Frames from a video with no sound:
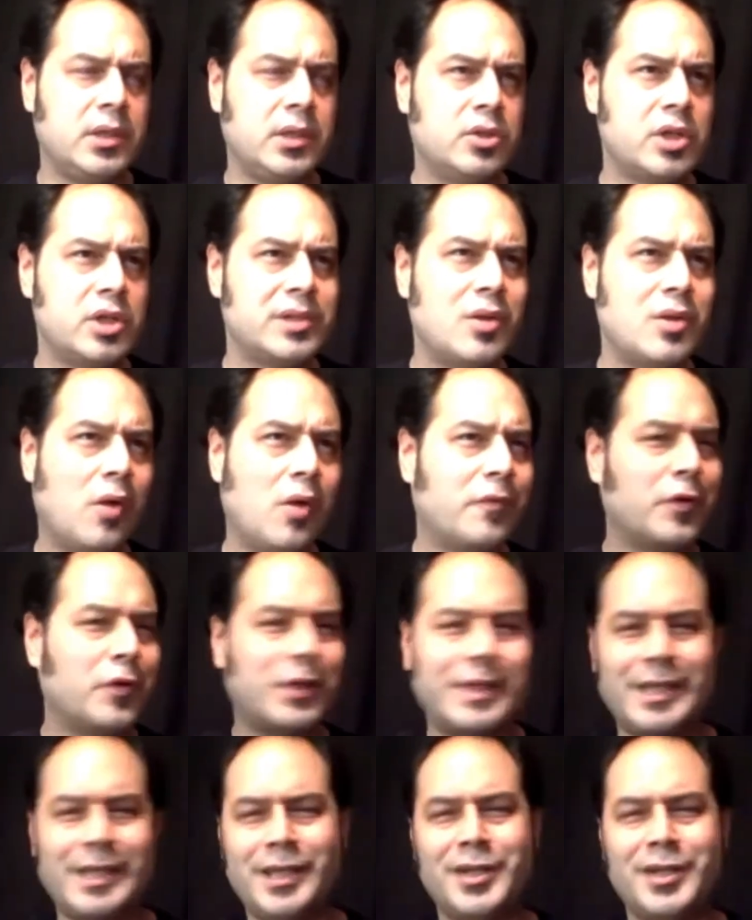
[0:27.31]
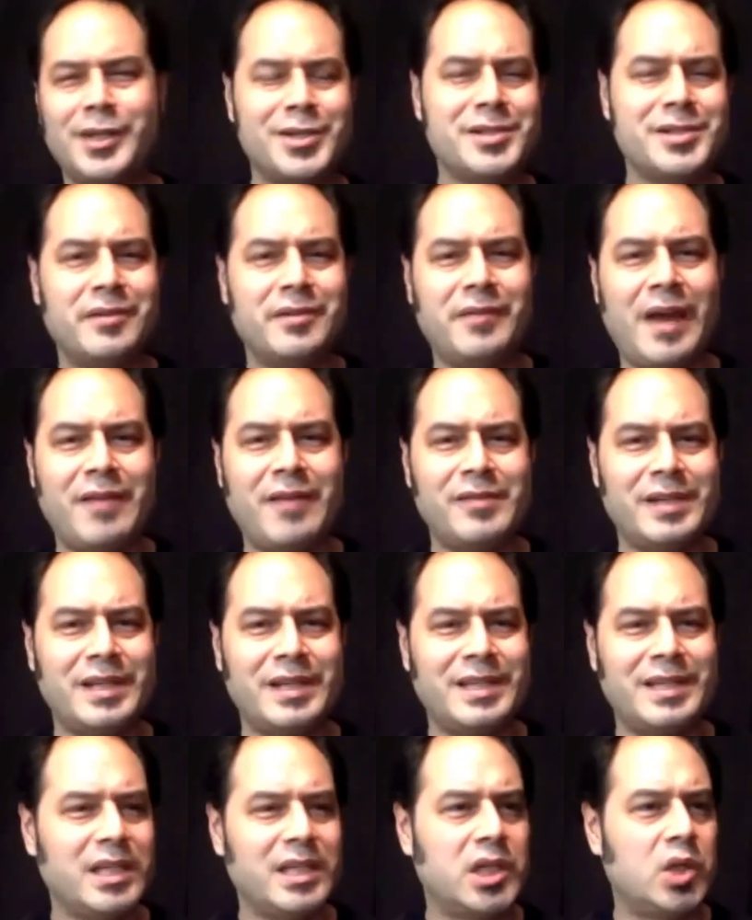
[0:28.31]
just over years of having to
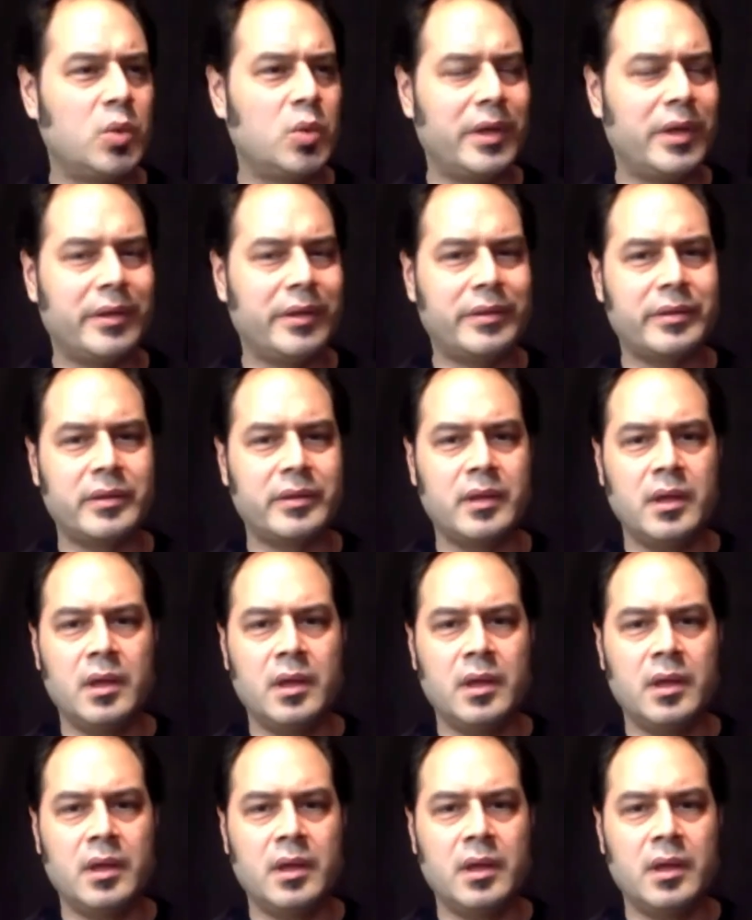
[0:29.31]
deal with,